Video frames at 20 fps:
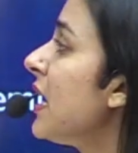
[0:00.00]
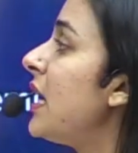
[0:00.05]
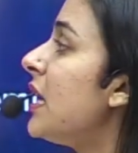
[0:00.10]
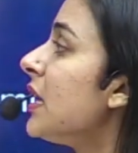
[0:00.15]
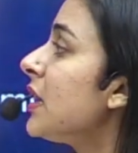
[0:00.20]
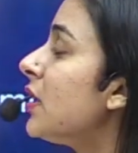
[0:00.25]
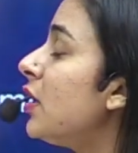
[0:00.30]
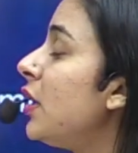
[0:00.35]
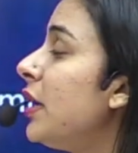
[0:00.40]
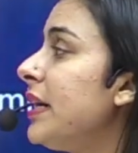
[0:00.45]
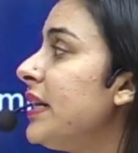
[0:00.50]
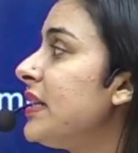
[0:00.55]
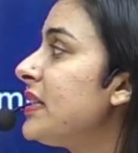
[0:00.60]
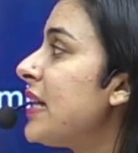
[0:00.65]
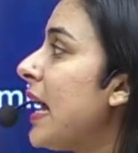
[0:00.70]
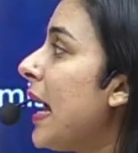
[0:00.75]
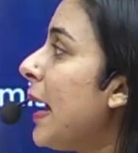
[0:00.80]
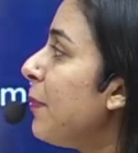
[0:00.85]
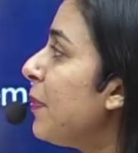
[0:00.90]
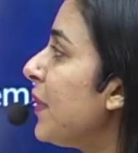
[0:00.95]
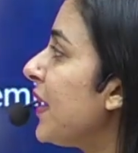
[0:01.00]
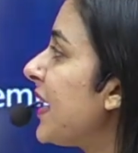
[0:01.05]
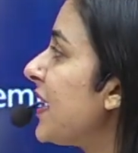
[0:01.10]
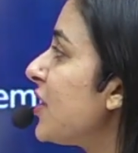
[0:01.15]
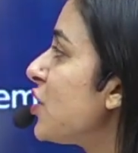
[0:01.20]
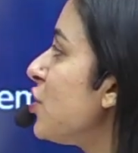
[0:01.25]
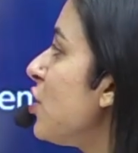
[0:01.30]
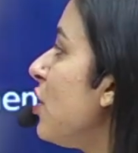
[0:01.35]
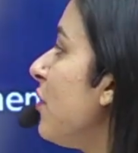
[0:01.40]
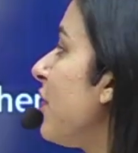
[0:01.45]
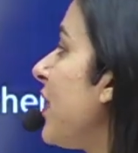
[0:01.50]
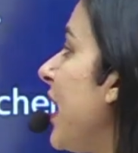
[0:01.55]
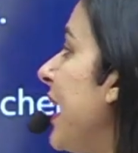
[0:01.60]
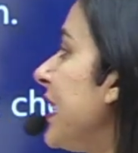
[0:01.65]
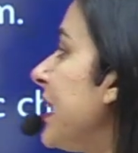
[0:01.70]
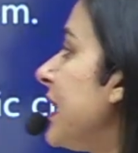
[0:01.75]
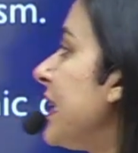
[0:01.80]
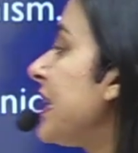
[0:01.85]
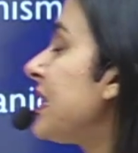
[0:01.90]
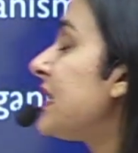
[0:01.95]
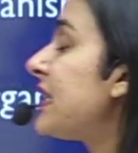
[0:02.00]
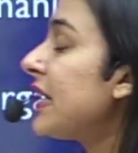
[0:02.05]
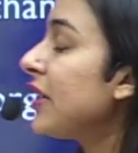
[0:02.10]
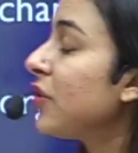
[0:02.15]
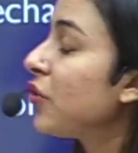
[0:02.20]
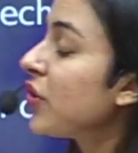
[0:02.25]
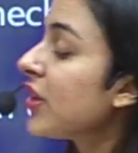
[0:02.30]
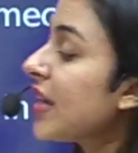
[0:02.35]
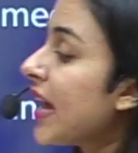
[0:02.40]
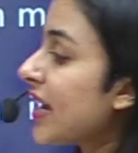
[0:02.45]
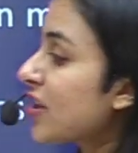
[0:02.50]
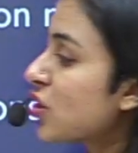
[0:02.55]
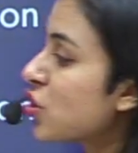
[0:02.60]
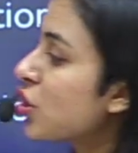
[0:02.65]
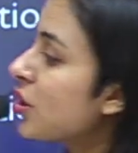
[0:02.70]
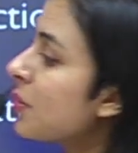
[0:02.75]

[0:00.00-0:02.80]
Third is application of kinetics in reaction